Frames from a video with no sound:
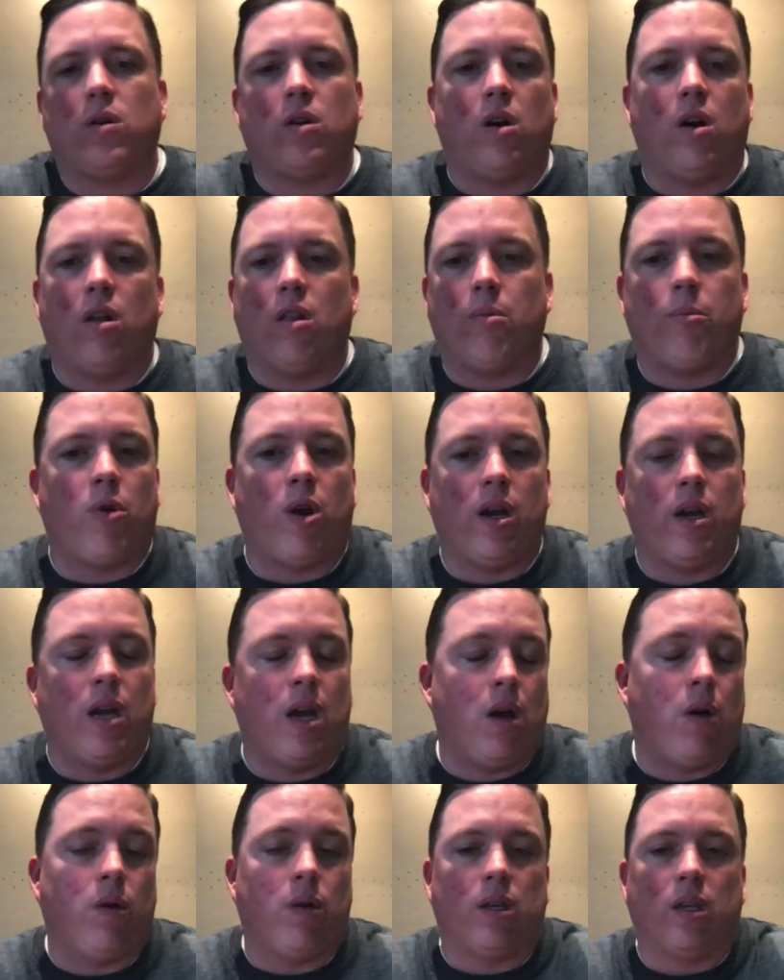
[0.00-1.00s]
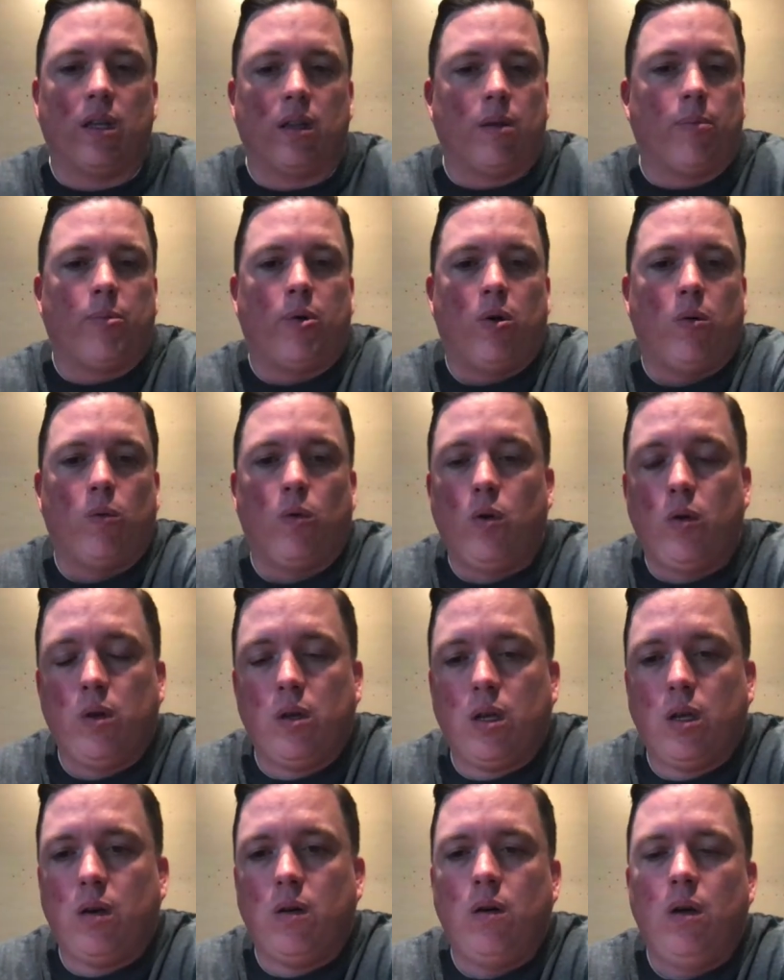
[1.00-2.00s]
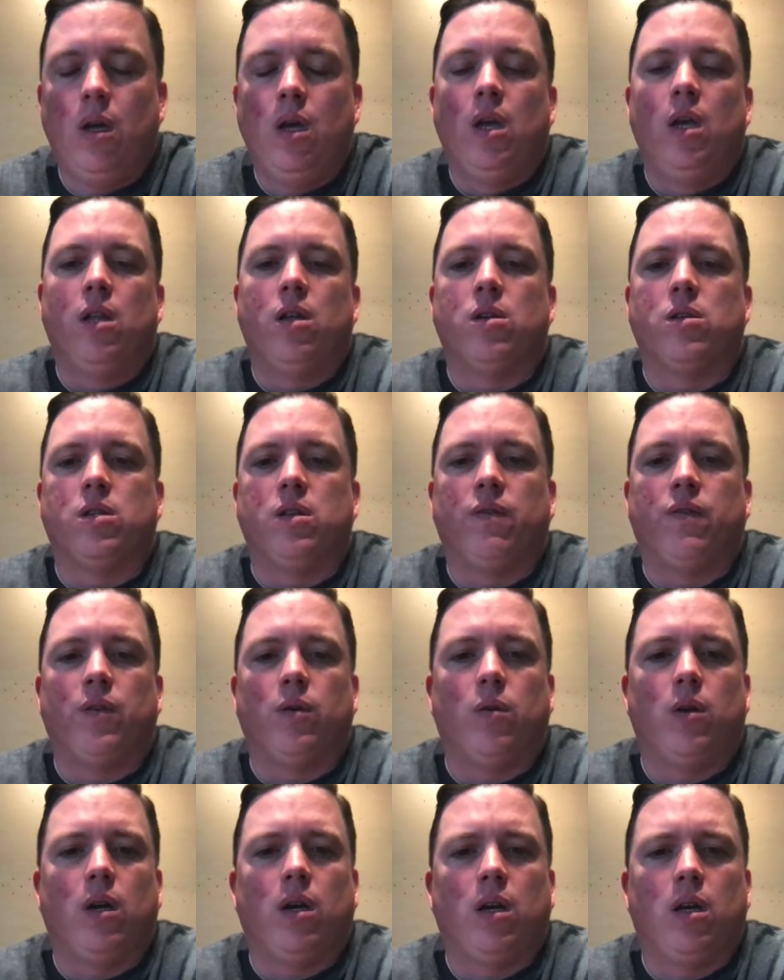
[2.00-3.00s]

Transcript: call them right now and get the ball rolling. You know, there's different